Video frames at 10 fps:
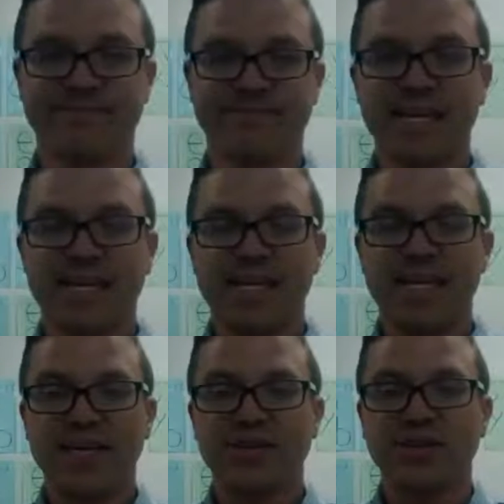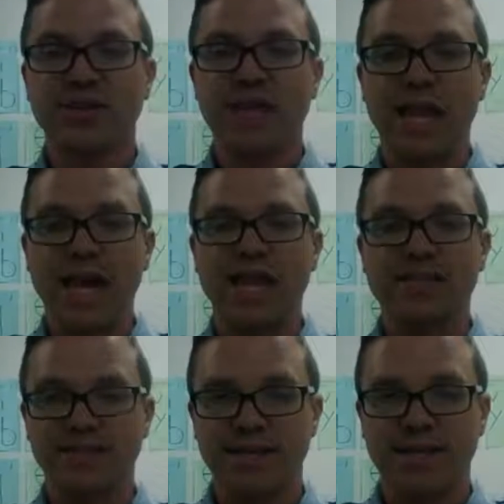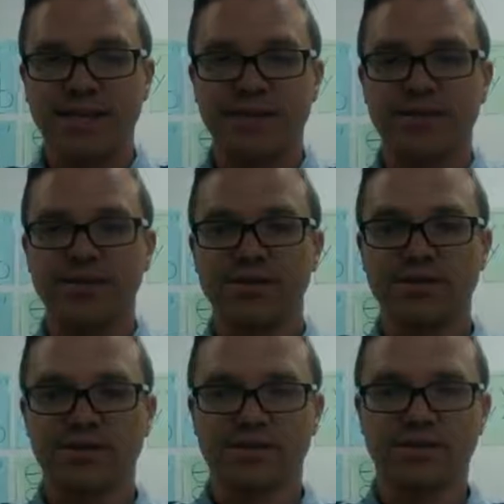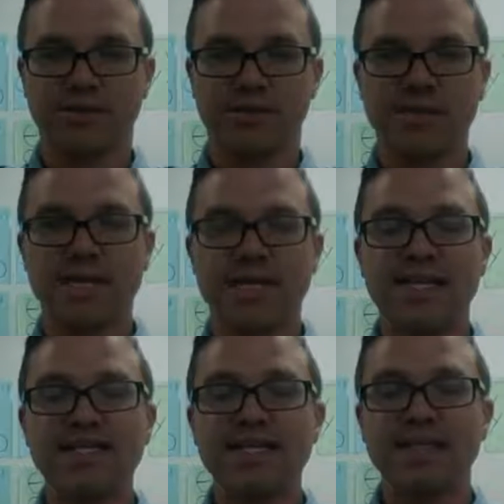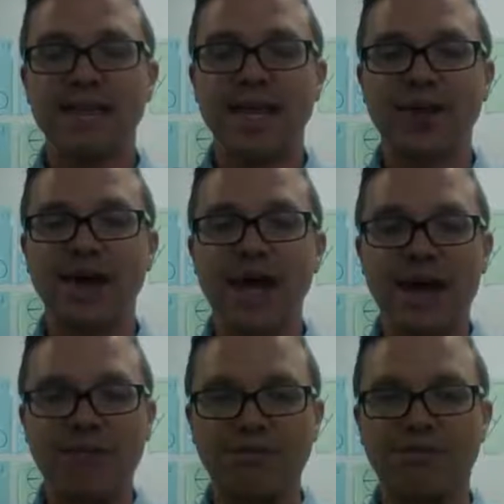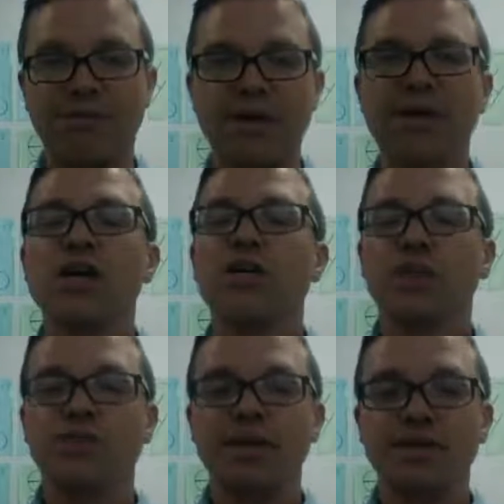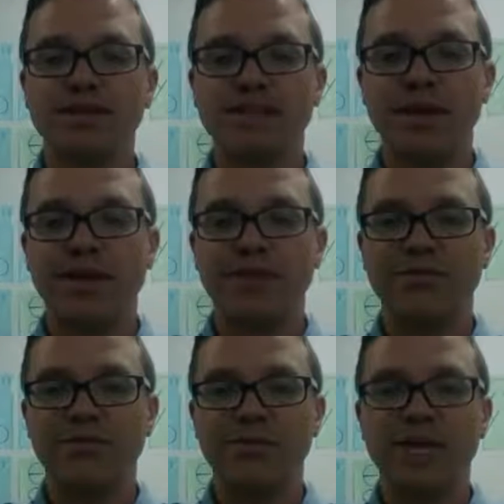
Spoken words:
Here is our last letter. This is the letter F. Repeat the sound after me.